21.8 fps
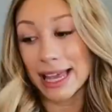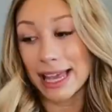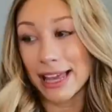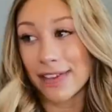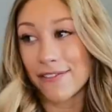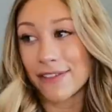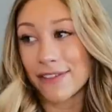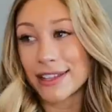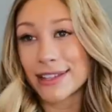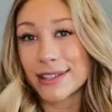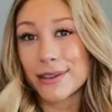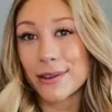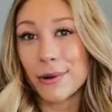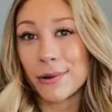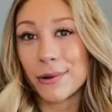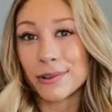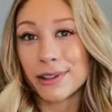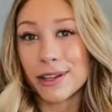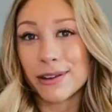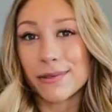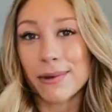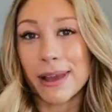If it's the
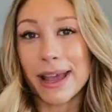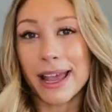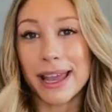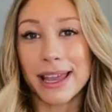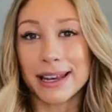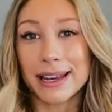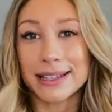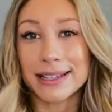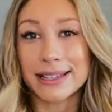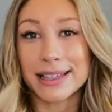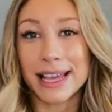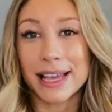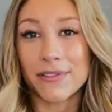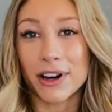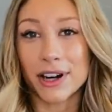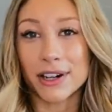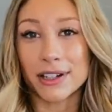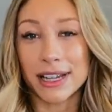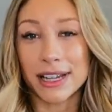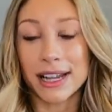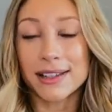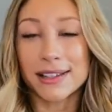only way to save
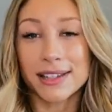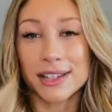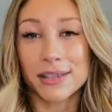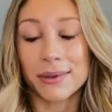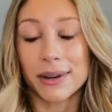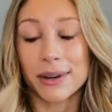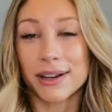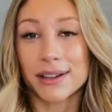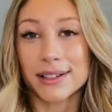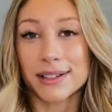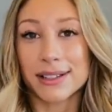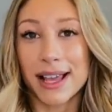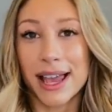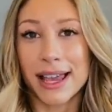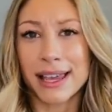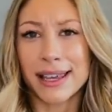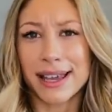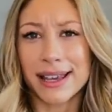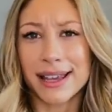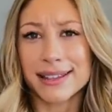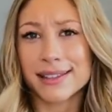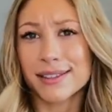our dance careers, I
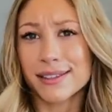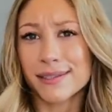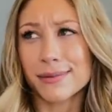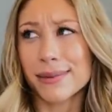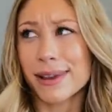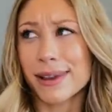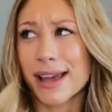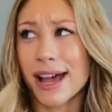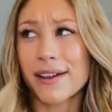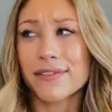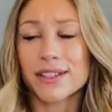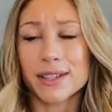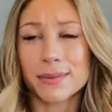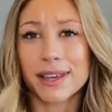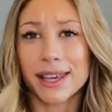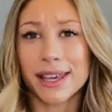guess we have to